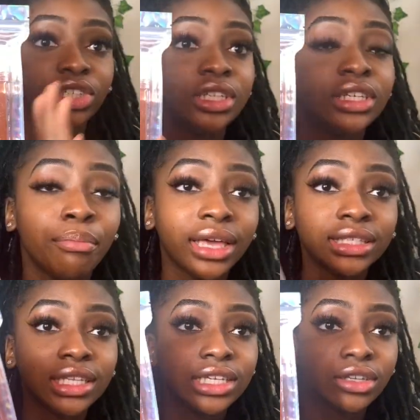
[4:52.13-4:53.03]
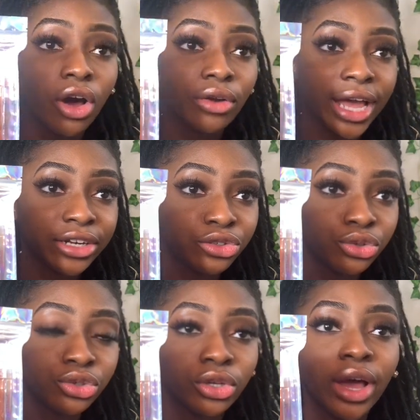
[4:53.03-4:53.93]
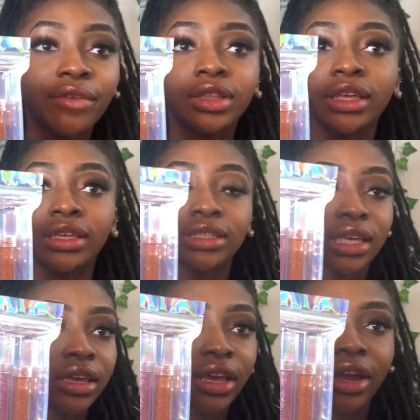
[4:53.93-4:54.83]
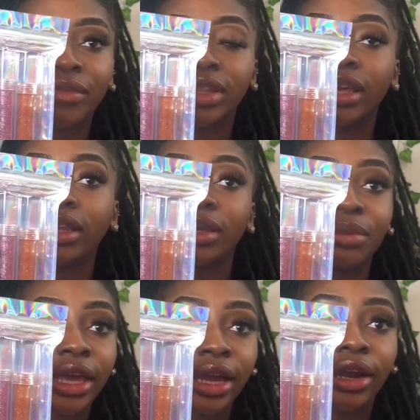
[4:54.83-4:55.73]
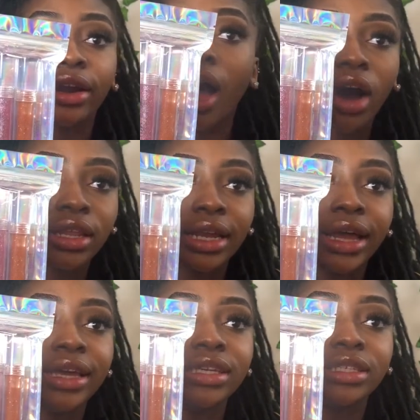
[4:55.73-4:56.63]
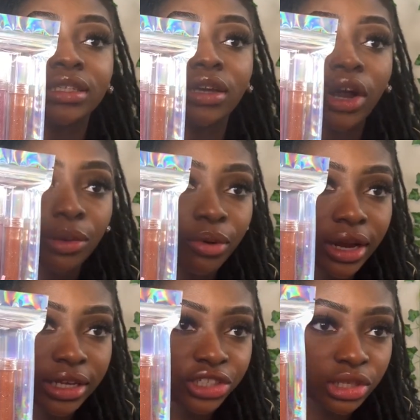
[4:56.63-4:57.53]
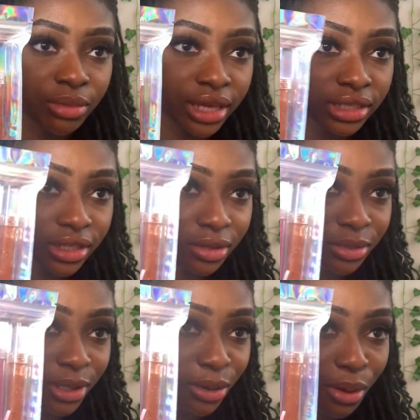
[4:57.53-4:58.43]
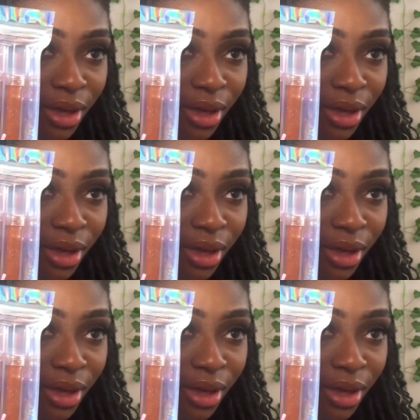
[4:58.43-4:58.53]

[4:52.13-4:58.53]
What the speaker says: She makes these all natural, so everything skincare, everything lip care, all of that is her product. She makes them. So